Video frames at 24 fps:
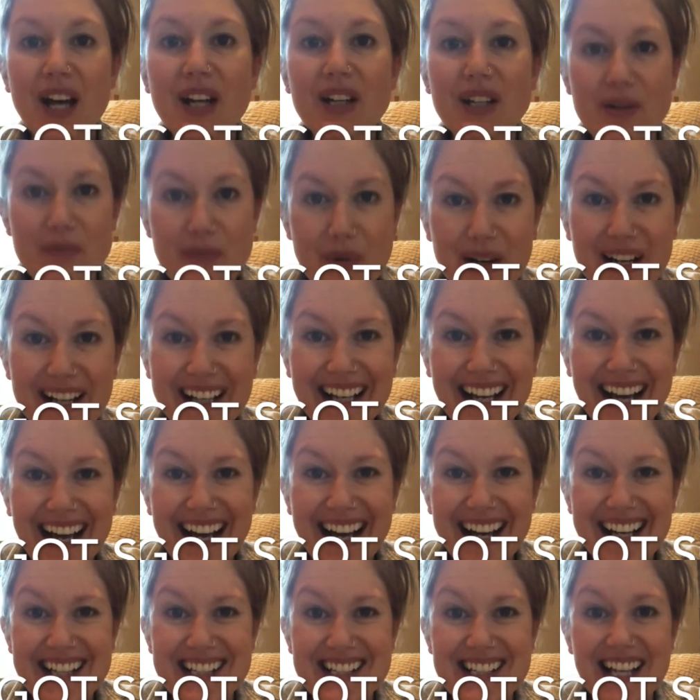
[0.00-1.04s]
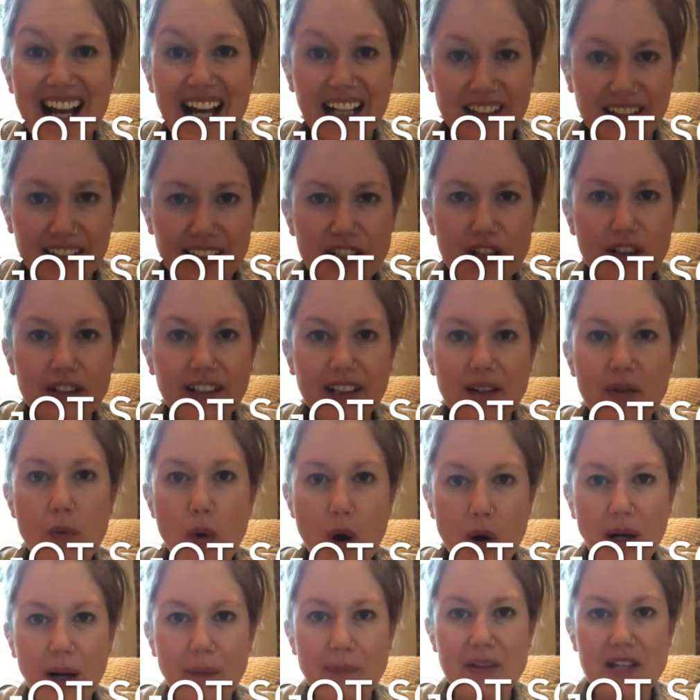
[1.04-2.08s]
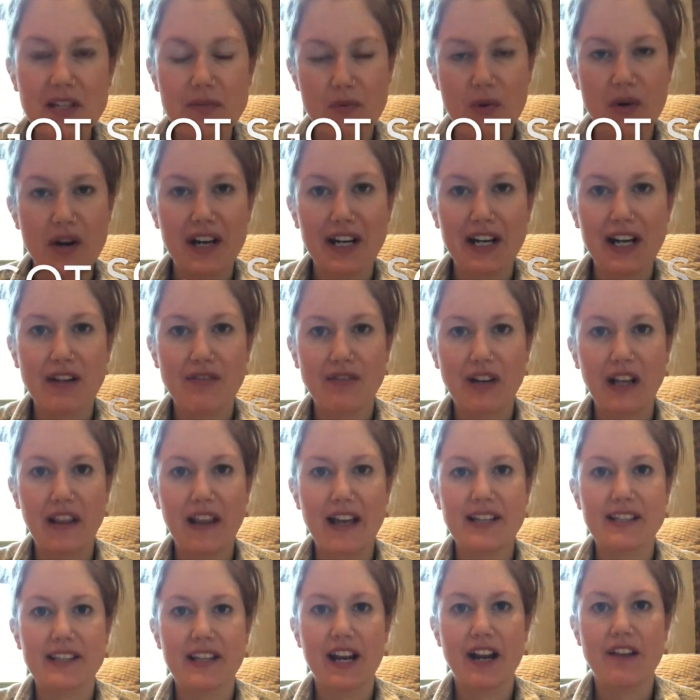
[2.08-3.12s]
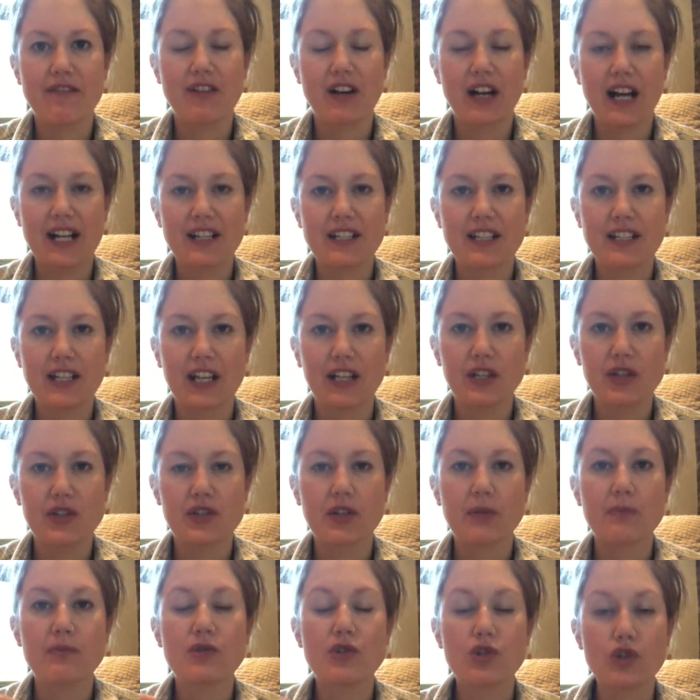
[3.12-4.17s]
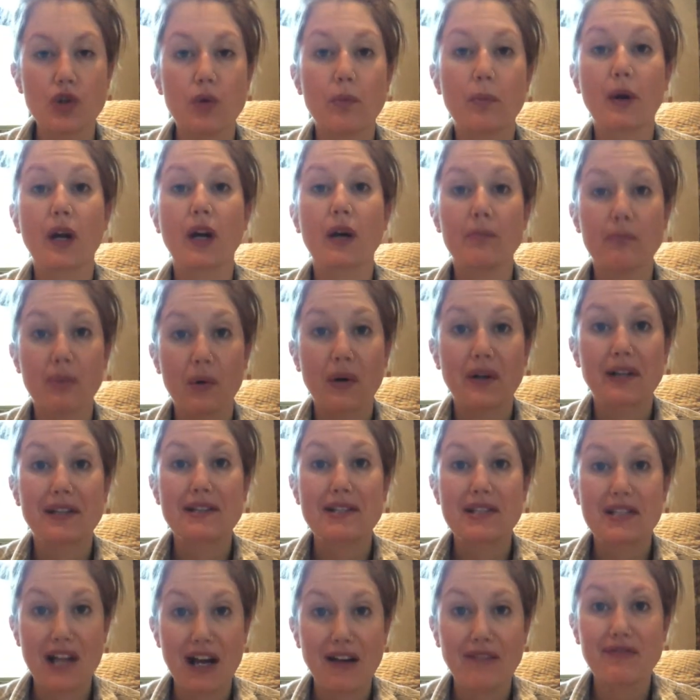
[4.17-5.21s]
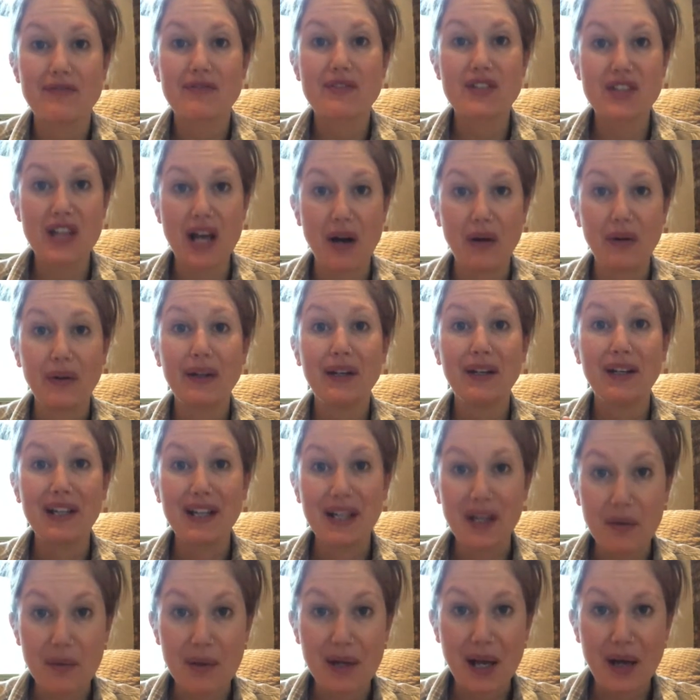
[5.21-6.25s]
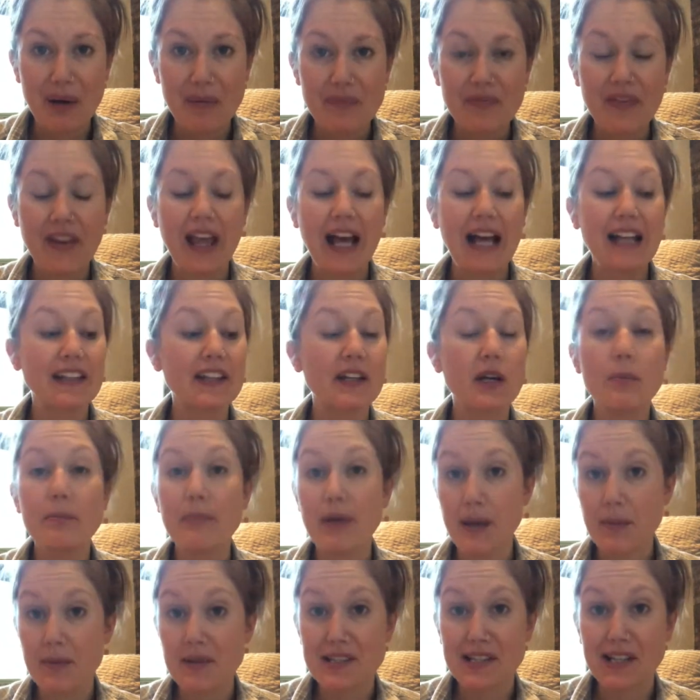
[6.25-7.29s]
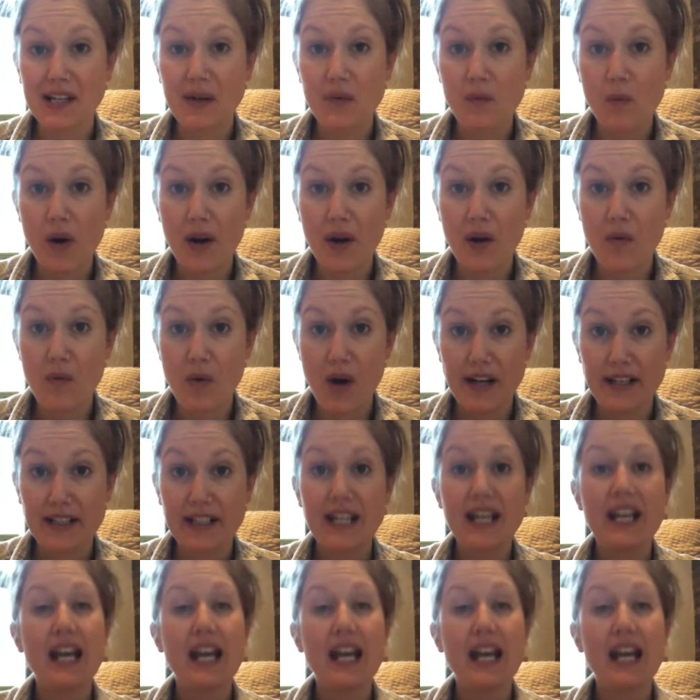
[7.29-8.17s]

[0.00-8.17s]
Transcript: Good morning, guys. I literally woke up this morning and realized that I forgot to tell you some super important stuff. So here we go. A little babysitting 101.